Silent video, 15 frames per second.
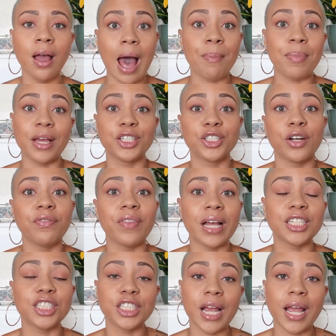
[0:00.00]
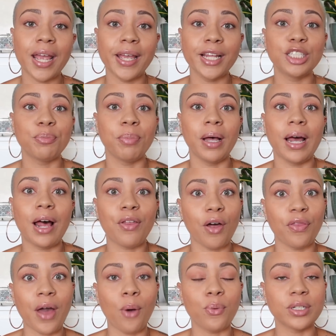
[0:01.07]
I'm not sure if that's changed, but I
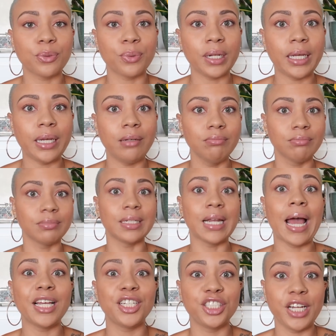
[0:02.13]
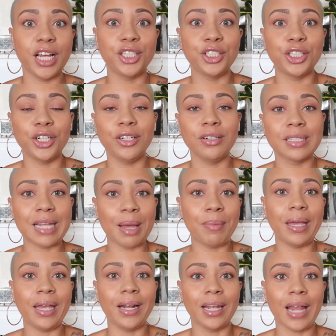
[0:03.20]
thought that was a really nice gesture because I
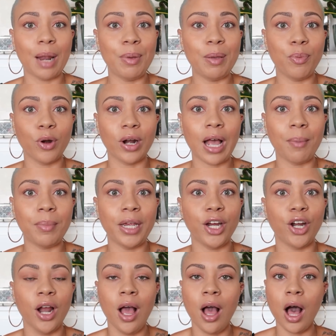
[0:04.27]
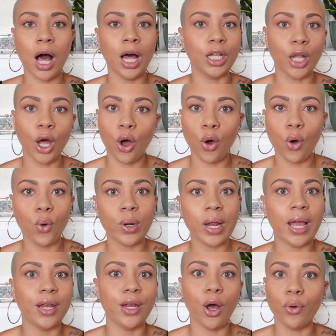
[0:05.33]
mean, a lot of people are coming here alone
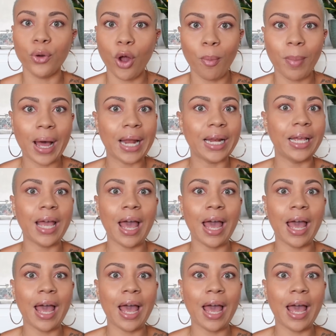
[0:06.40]
and know nobody,